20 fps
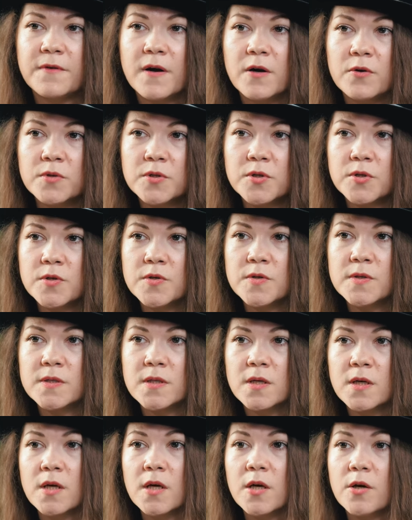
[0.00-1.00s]

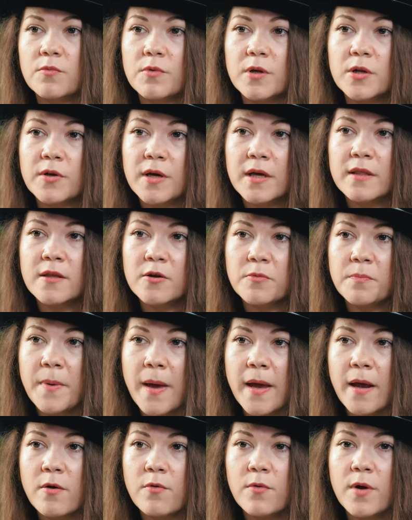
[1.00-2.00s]
founders, we look at their
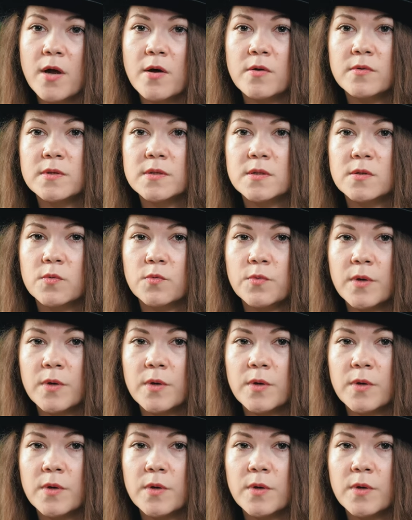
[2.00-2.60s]
backgrounds,